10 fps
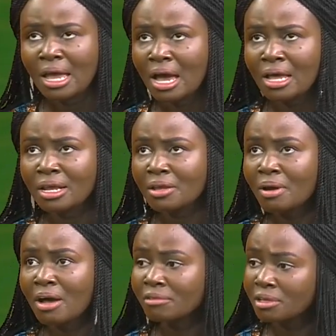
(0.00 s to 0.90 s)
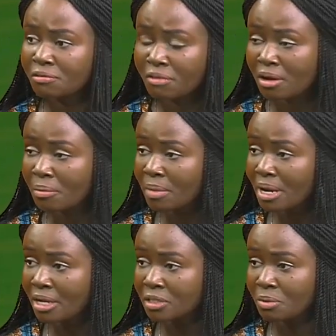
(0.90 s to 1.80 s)
And then you have the development
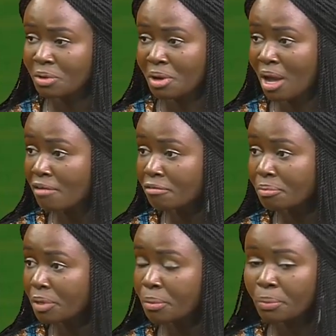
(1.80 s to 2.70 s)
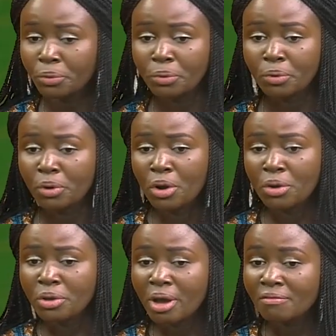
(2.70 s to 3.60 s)
aspect. You have people,
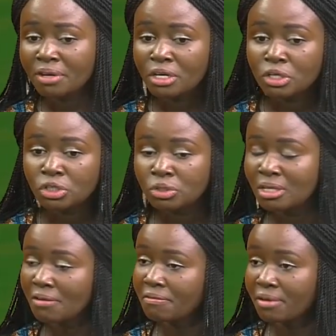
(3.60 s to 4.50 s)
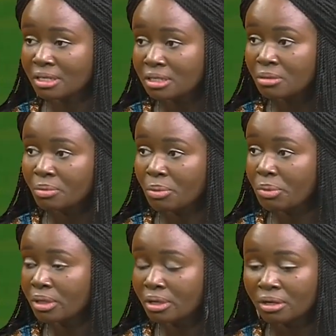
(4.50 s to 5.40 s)
you have issues affecting
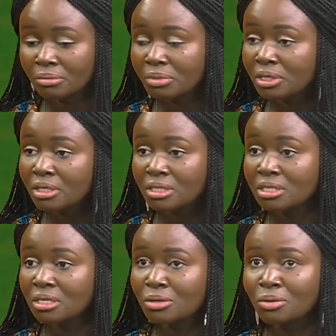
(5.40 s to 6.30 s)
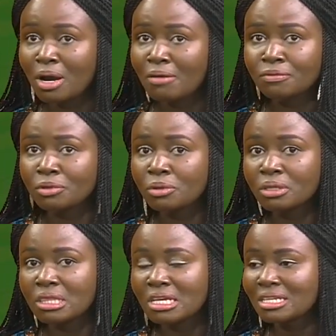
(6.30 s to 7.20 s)
people in the community. You have, you know,
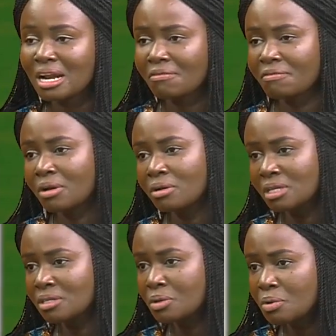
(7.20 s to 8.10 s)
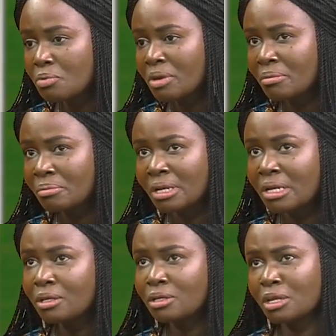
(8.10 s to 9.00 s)
things that affect us as human
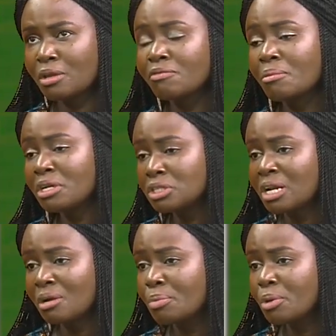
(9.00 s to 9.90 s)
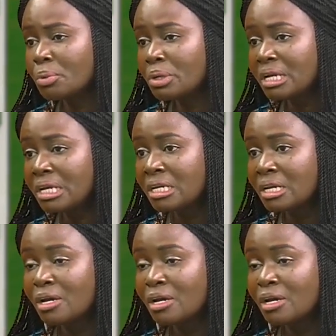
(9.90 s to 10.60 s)
beings, the information that people need